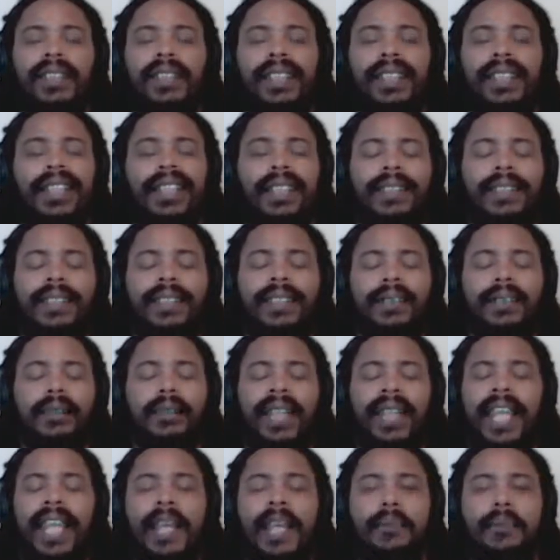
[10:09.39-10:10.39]
it
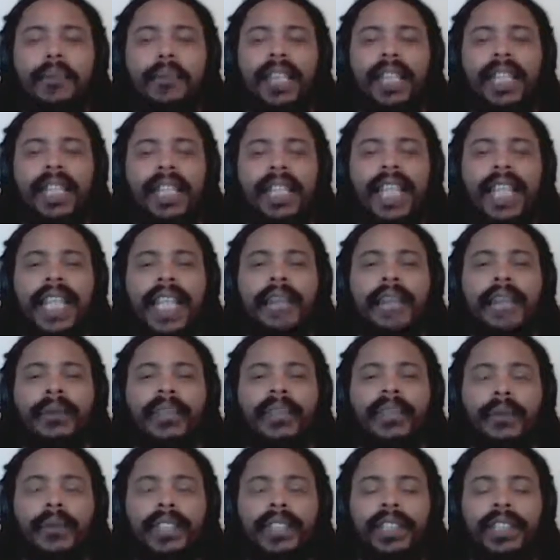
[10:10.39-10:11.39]
became really lame,
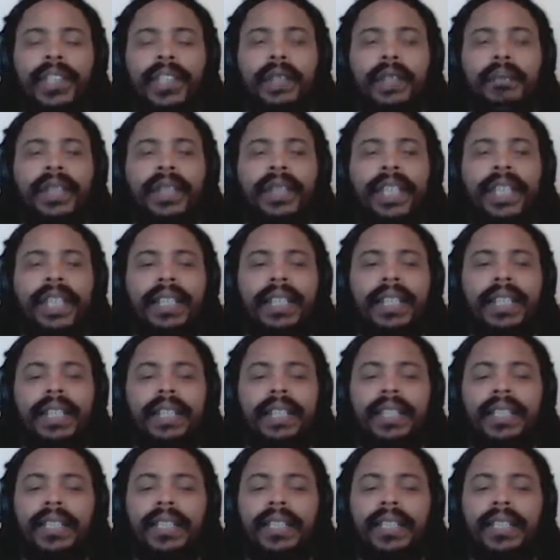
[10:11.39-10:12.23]
so we stopped playing it.